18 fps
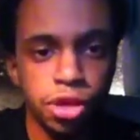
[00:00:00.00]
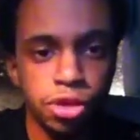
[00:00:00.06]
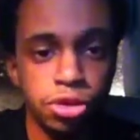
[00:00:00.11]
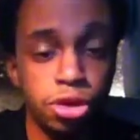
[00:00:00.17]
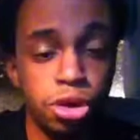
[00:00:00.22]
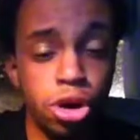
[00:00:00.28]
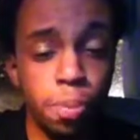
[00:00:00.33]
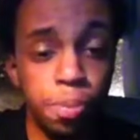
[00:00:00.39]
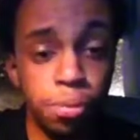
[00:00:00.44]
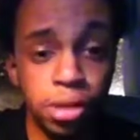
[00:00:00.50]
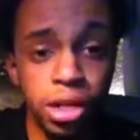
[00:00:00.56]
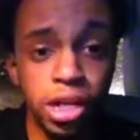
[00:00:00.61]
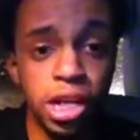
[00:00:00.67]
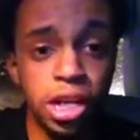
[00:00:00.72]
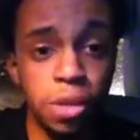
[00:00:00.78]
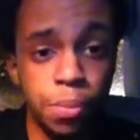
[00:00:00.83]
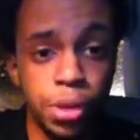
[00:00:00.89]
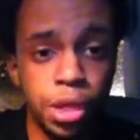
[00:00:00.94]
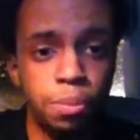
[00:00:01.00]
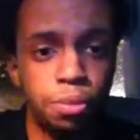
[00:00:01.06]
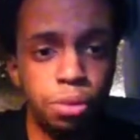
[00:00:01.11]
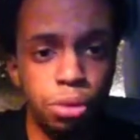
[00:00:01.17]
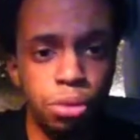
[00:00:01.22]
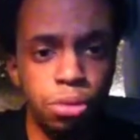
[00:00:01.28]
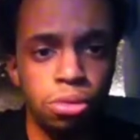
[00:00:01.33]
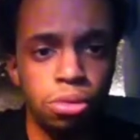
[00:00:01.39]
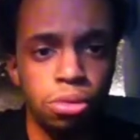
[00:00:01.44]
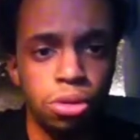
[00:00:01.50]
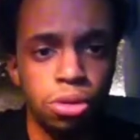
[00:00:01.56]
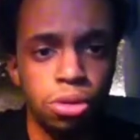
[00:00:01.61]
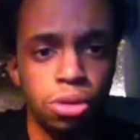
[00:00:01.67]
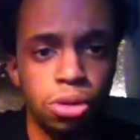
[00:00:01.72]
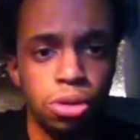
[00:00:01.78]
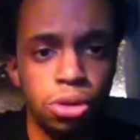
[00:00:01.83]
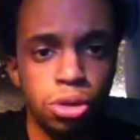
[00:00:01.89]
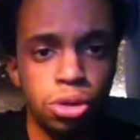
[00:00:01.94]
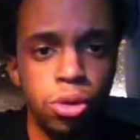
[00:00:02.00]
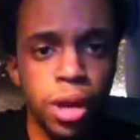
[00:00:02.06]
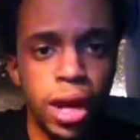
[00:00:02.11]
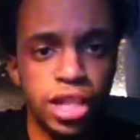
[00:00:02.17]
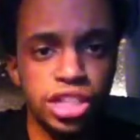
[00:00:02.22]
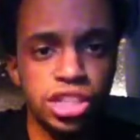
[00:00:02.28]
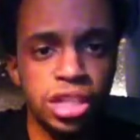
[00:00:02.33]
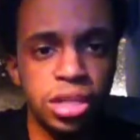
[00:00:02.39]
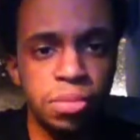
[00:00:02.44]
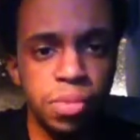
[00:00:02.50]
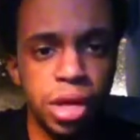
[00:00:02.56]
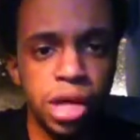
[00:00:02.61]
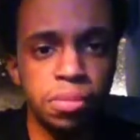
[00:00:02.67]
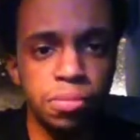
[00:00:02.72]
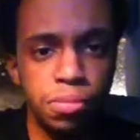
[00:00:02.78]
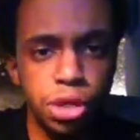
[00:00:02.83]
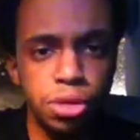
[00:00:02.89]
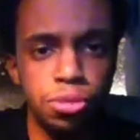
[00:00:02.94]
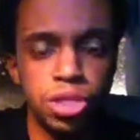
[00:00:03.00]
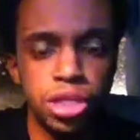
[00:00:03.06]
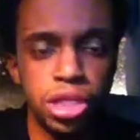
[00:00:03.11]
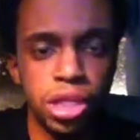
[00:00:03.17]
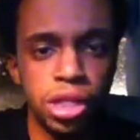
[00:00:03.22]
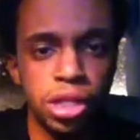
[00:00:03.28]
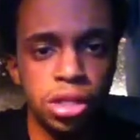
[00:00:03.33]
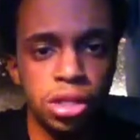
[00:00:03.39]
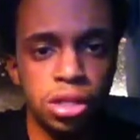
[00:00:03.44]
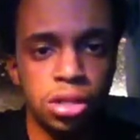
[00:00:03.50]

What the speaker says: There are plenty of people who actually make music